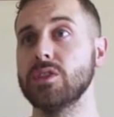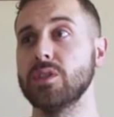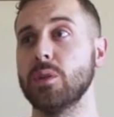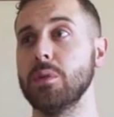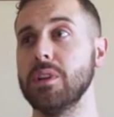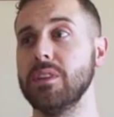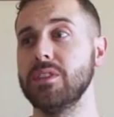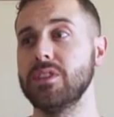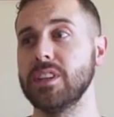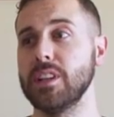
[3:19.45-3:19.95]

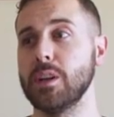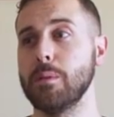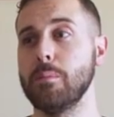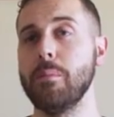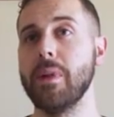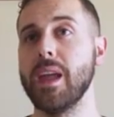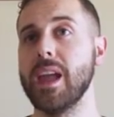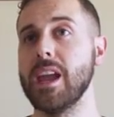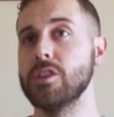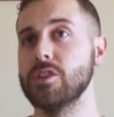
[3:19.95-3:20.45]
So we've seen a
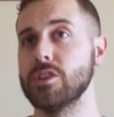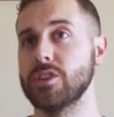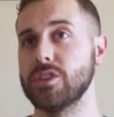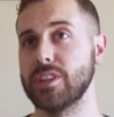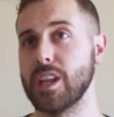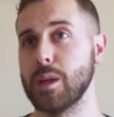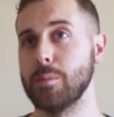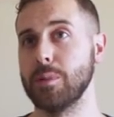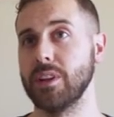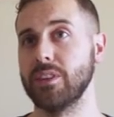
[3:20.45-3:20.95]
major
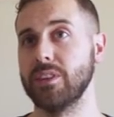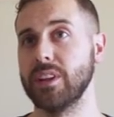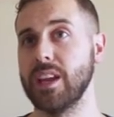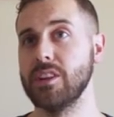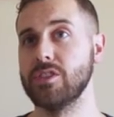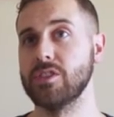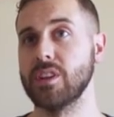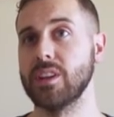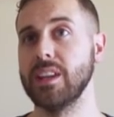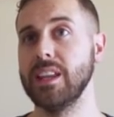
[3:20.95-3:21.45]

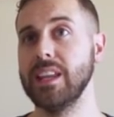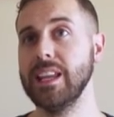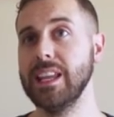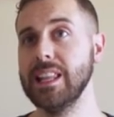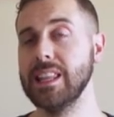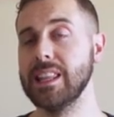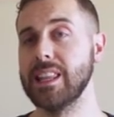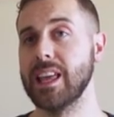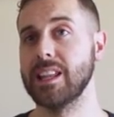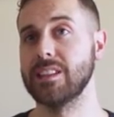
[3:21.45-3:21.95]
stabilization
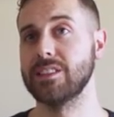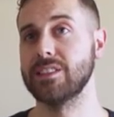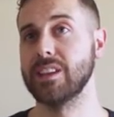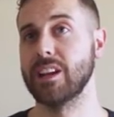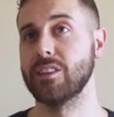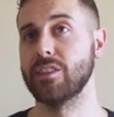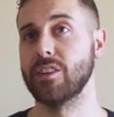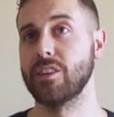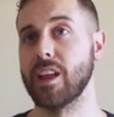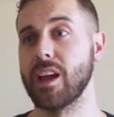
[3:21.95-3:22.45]
in that
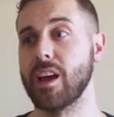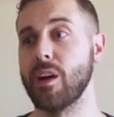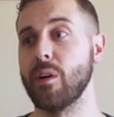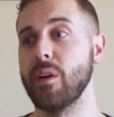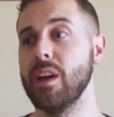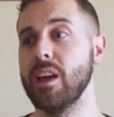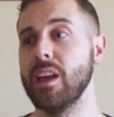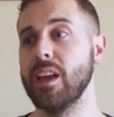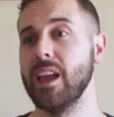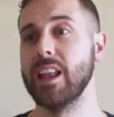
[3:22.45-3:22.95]
sector
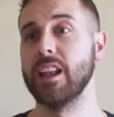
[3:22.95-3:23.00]
now,